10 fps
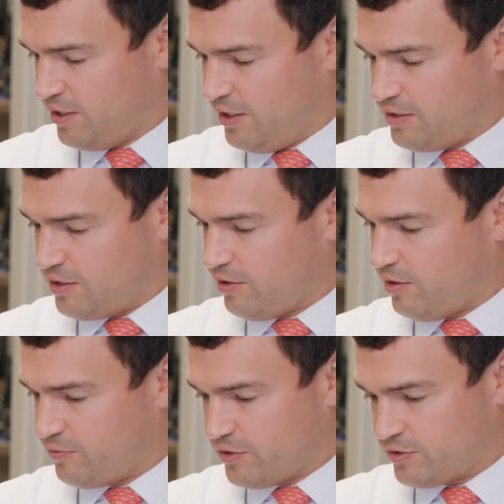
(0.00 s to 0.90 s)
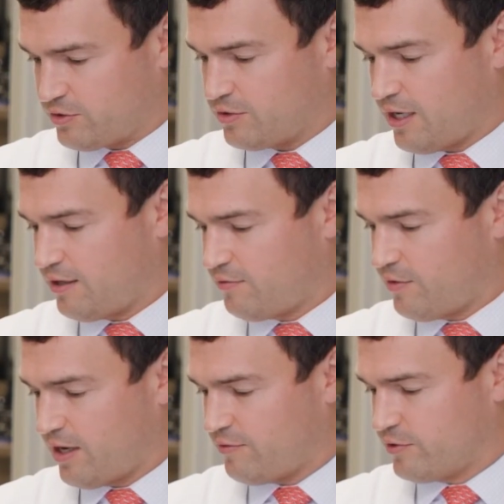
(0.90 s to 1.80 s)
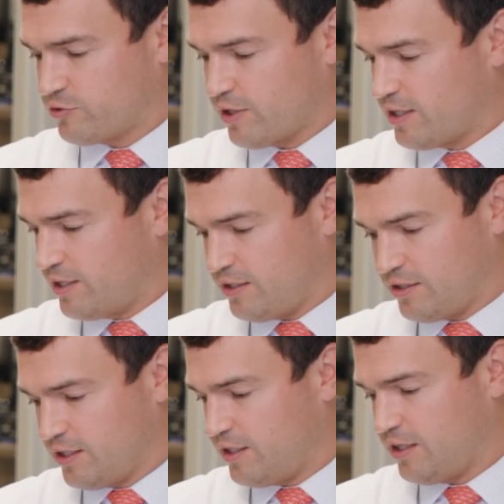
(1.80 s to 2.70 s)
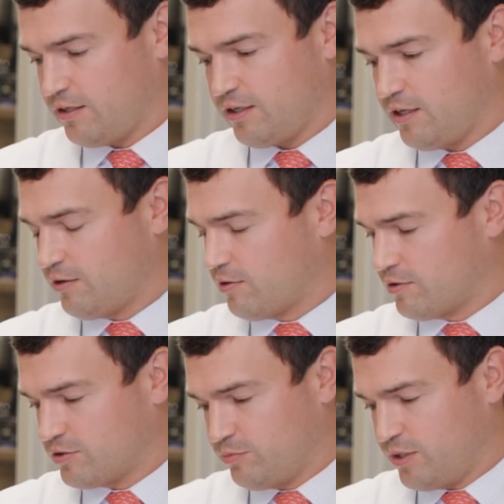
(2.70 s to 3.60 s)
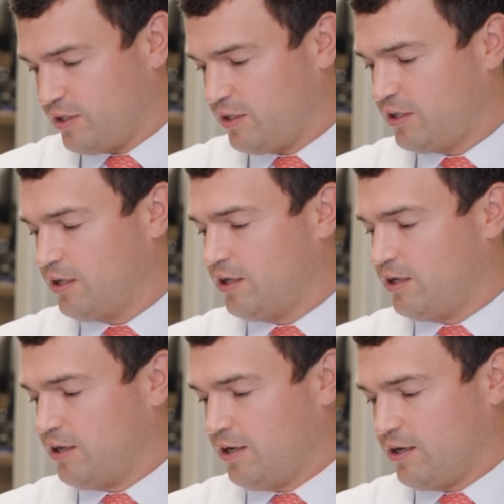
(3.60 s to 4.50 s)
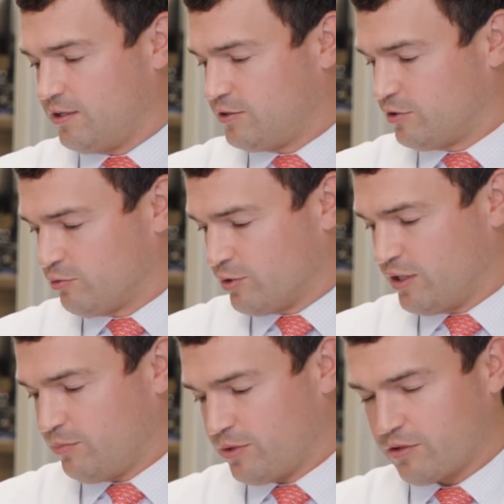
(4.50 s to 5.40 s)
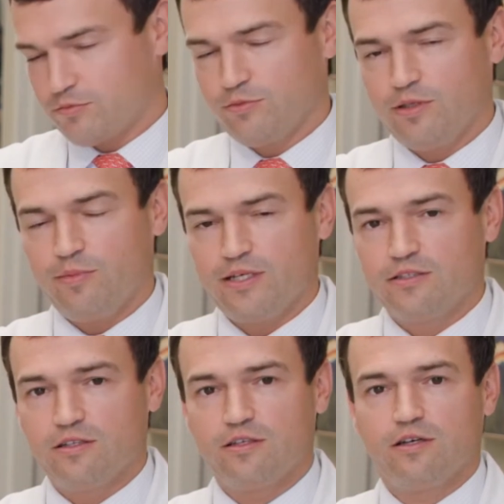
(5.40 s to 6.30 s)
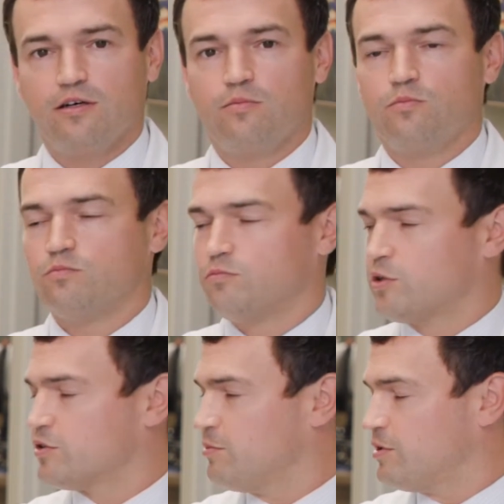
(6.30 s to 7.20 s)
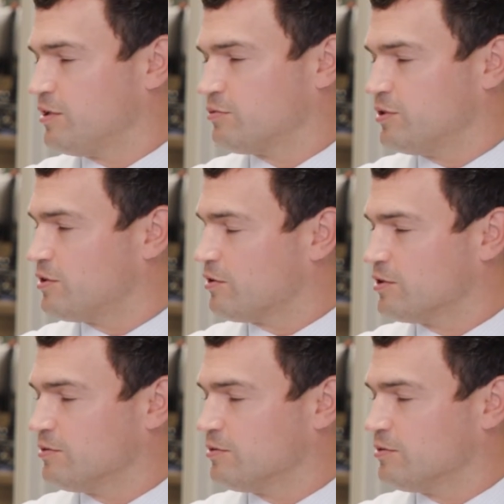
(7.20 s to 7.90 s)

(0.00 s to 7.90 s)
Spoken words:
to the office, haven't tried anything, it hurts me to grip, it hurts me at the base of the thumb, what are some of the things we start to